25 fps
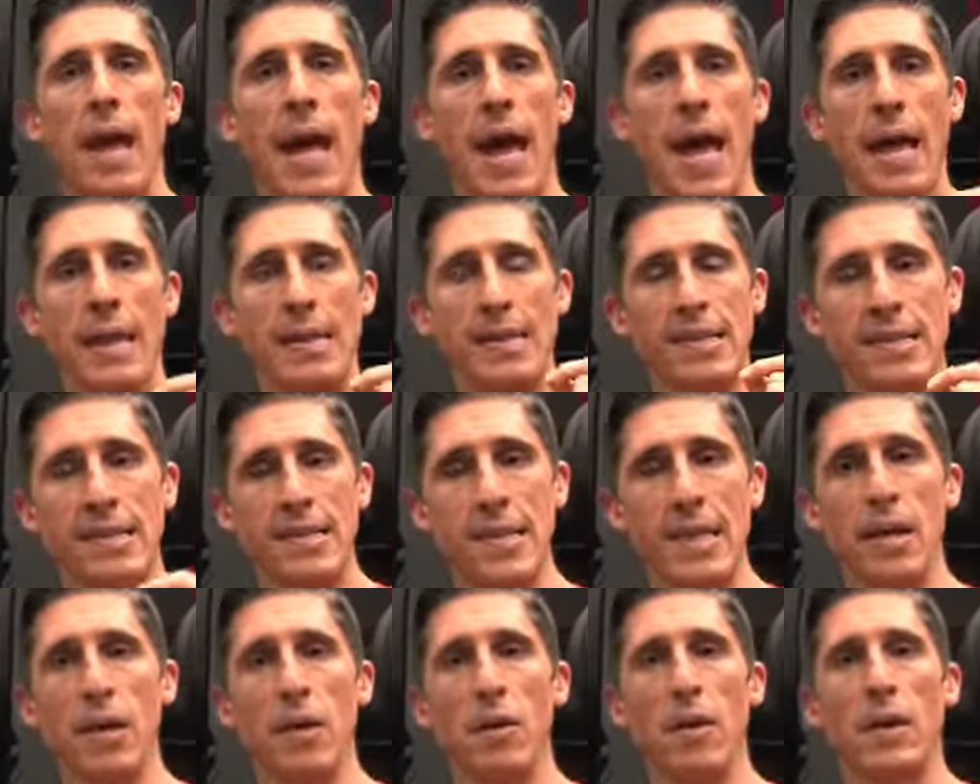and
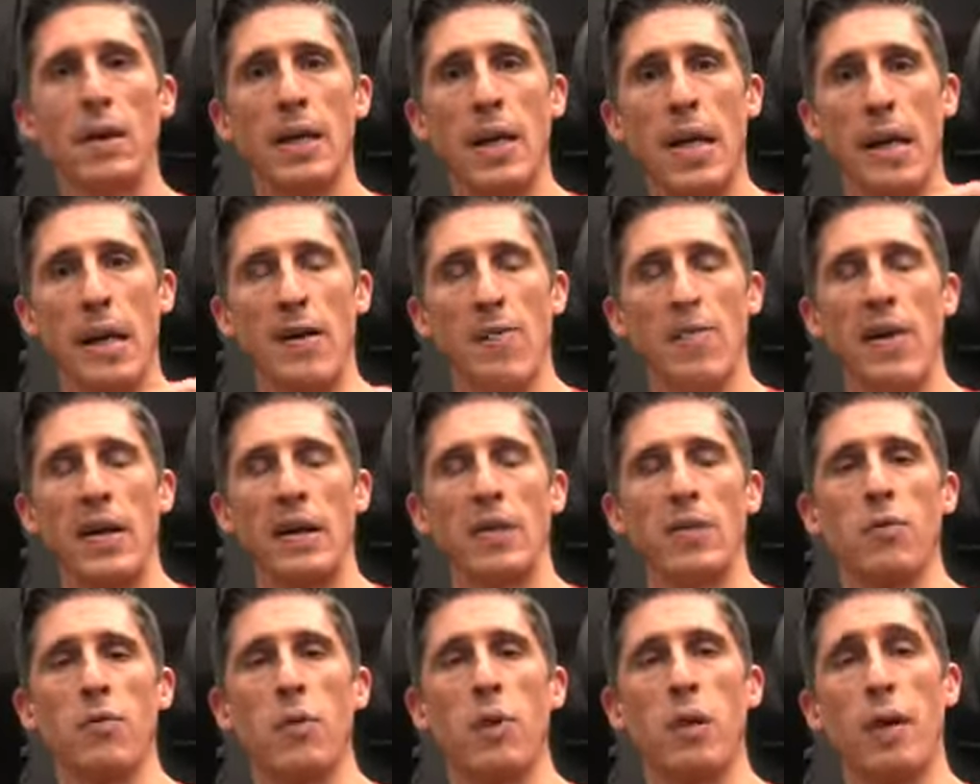still get an
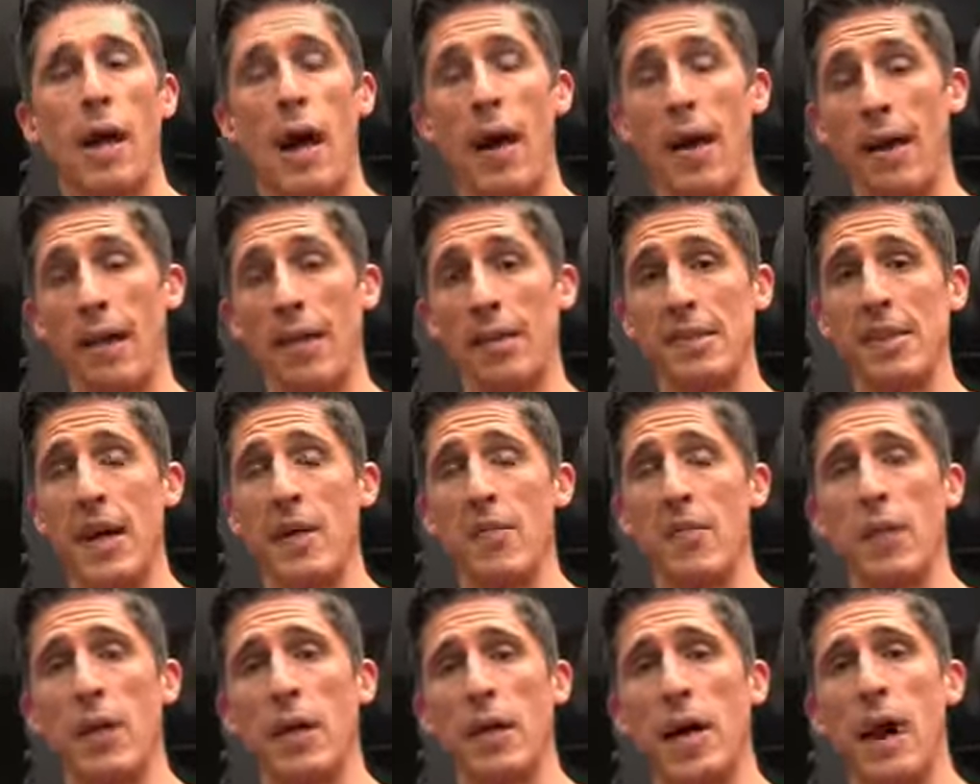effective workout and a
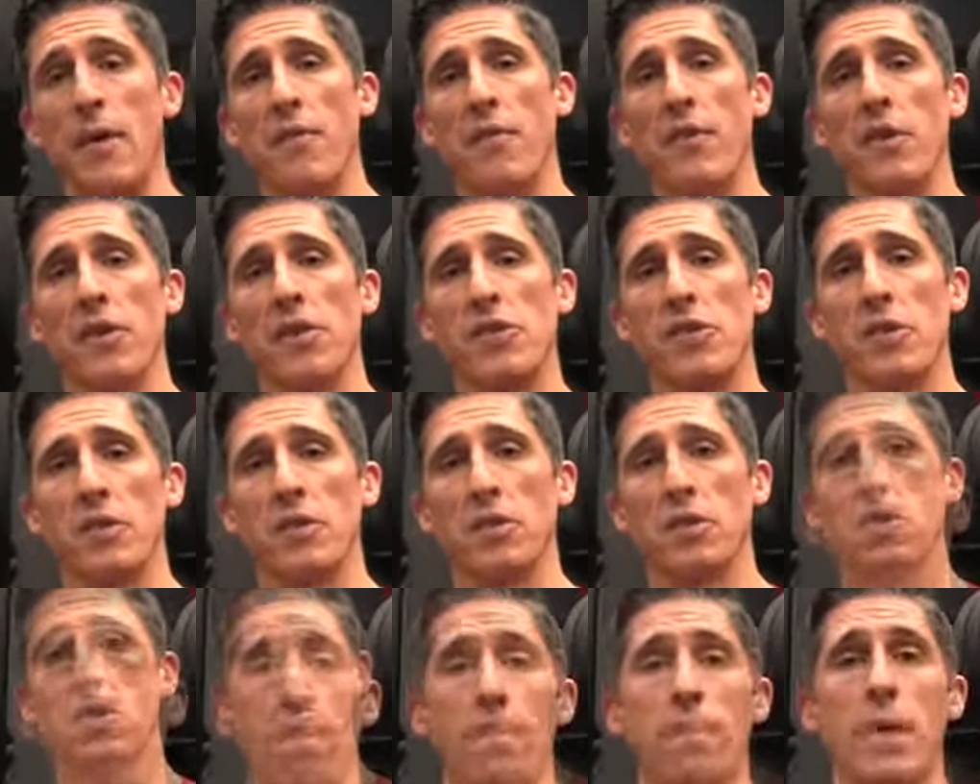safe workout for your
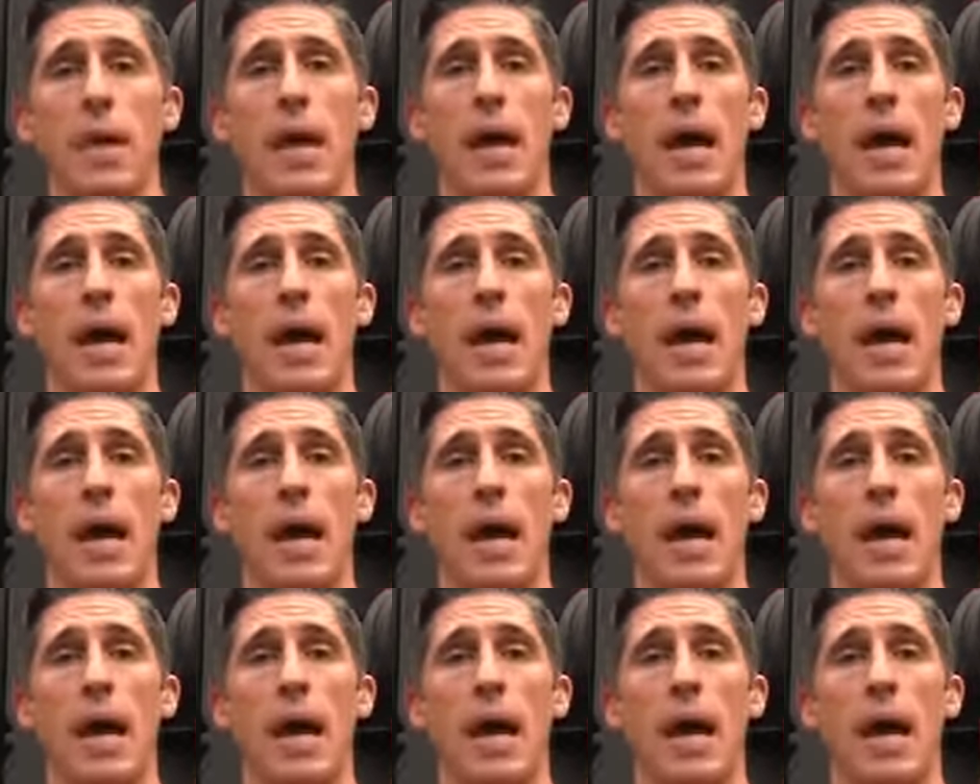shoulders.